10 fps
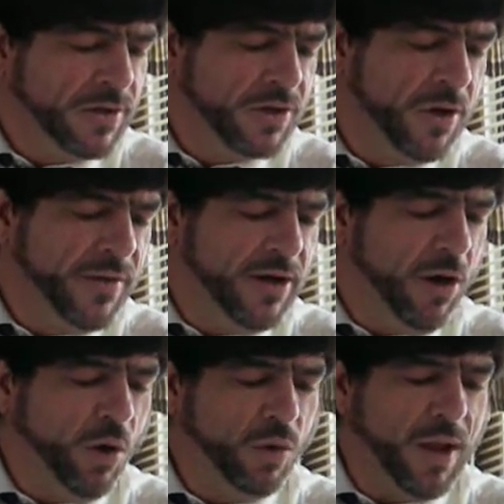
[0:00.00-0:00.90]
So the
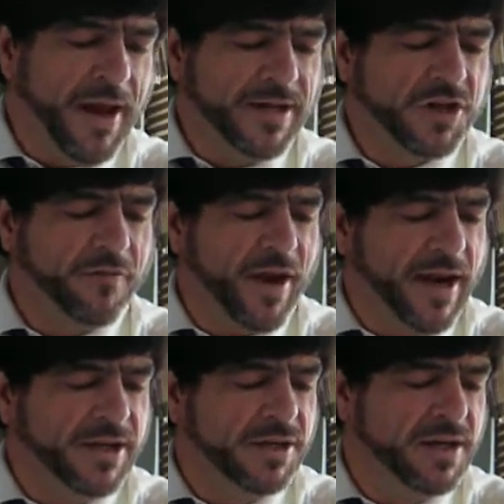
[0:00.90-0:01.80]
whole age
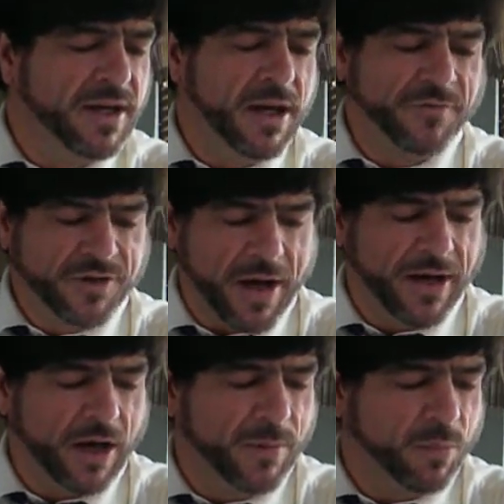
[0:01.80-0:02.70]
of
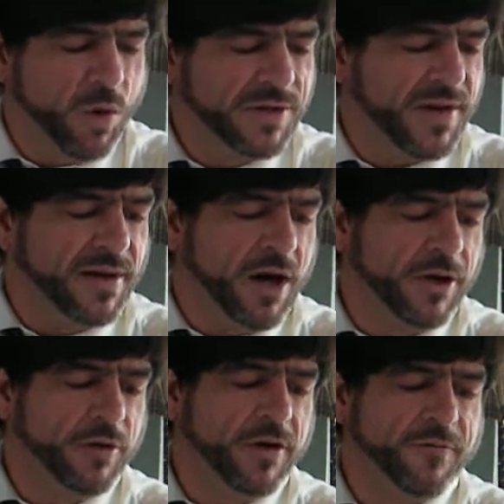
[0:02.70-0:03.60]
Jacob was
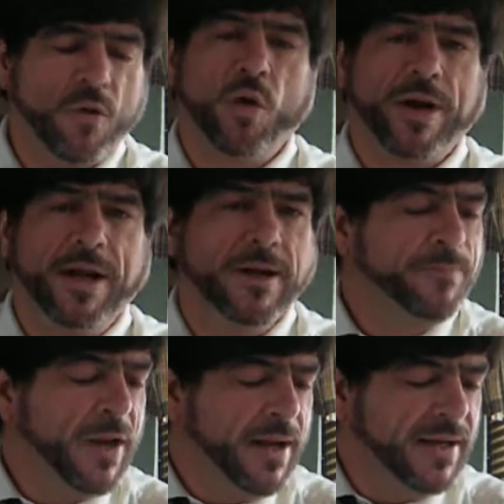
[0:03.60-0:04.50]

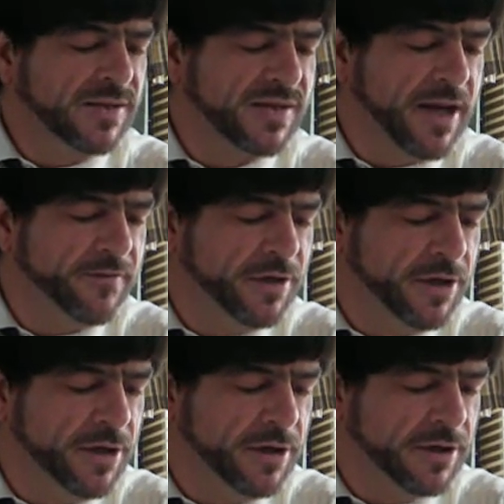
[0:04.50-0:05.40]
147
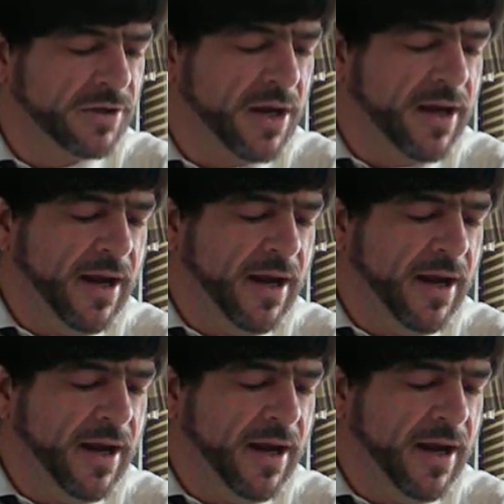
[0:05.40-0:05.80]
years.